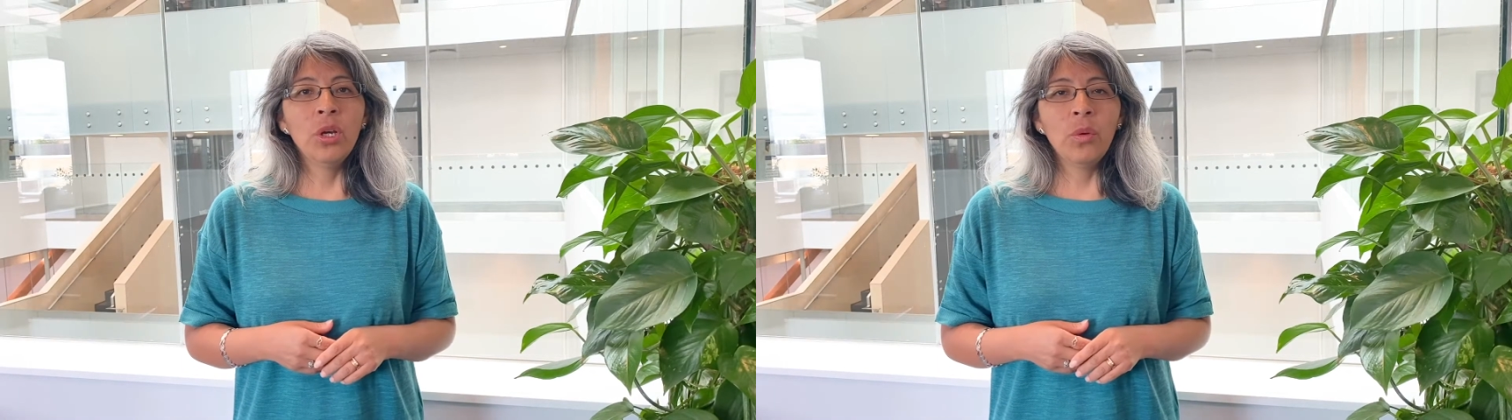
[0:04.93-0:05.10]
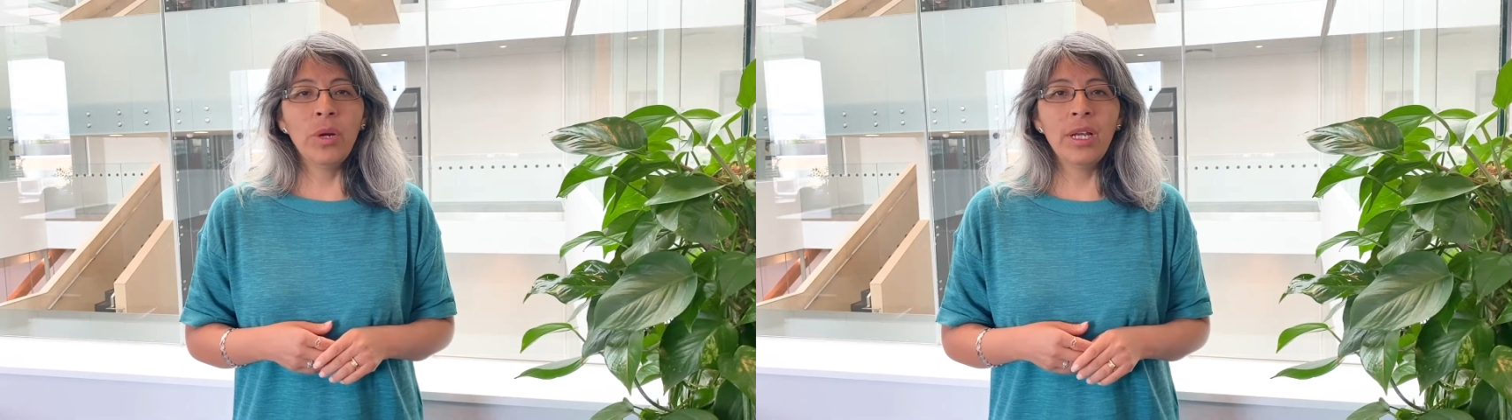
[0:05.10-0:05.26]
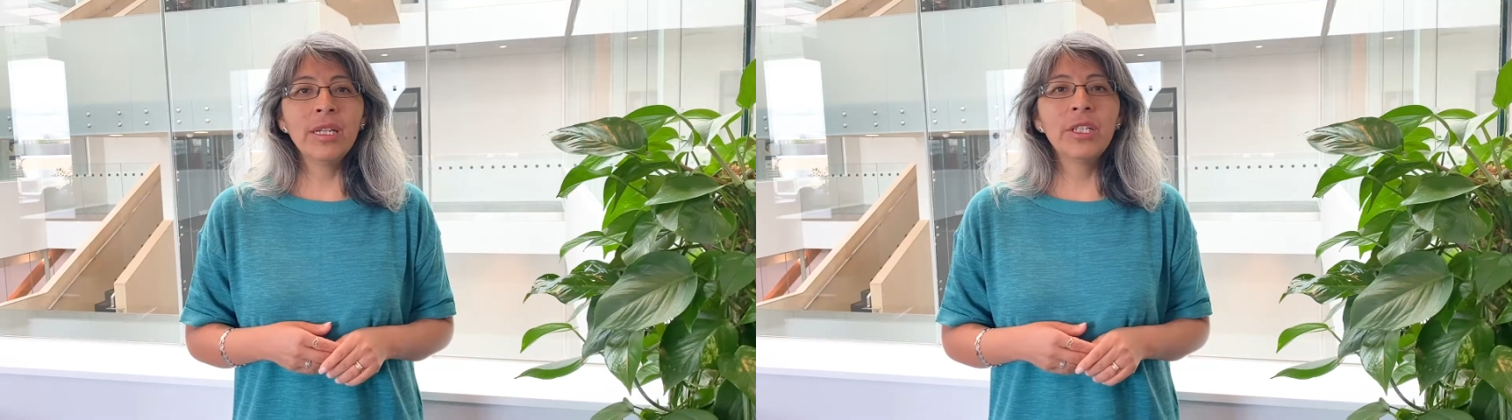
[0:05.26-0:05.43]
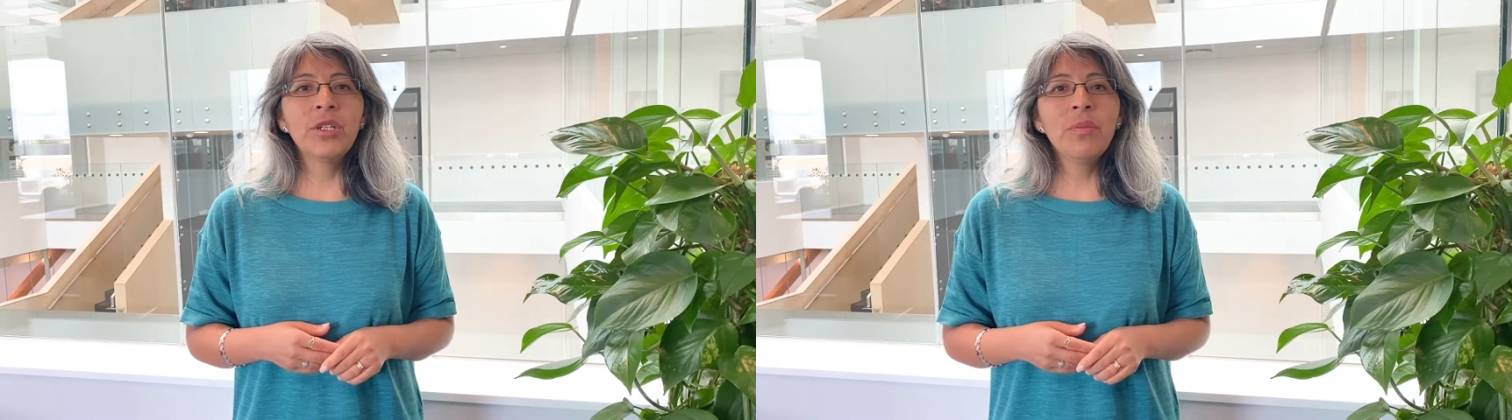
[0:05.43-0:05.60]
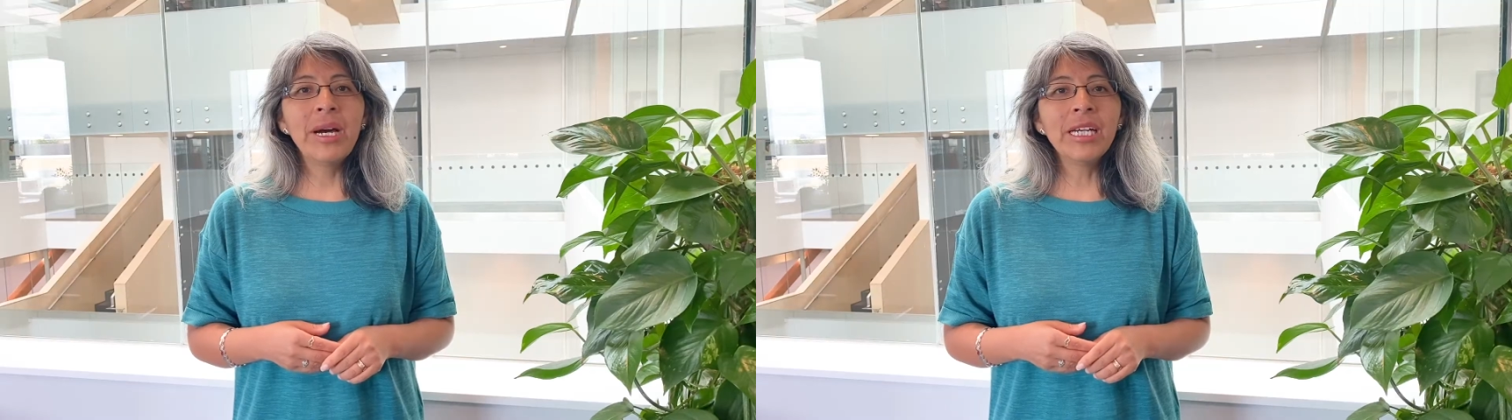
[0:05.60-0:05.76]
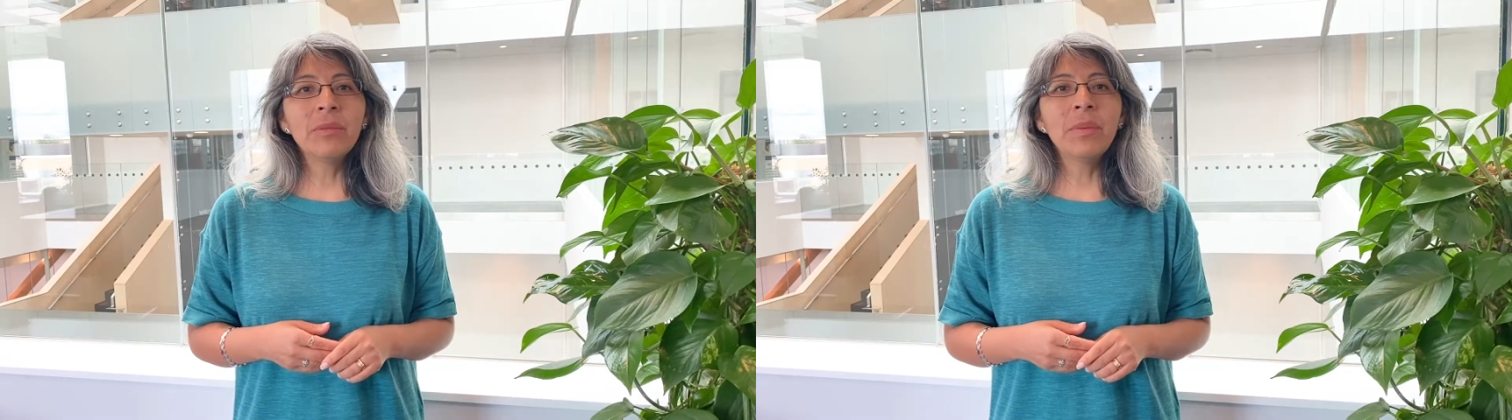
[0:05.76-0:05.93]
Well, you
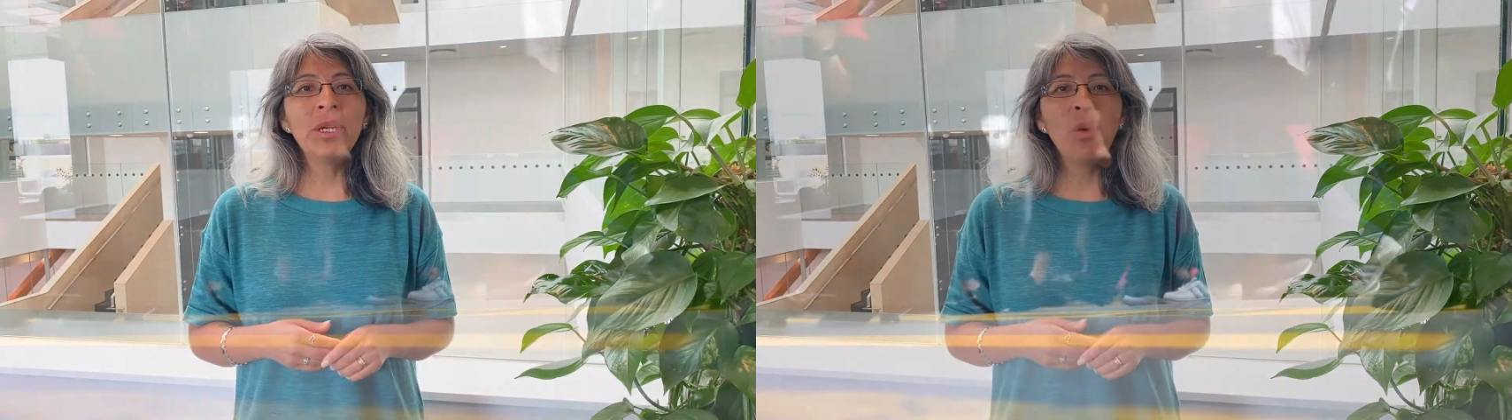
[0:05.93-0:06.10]
might be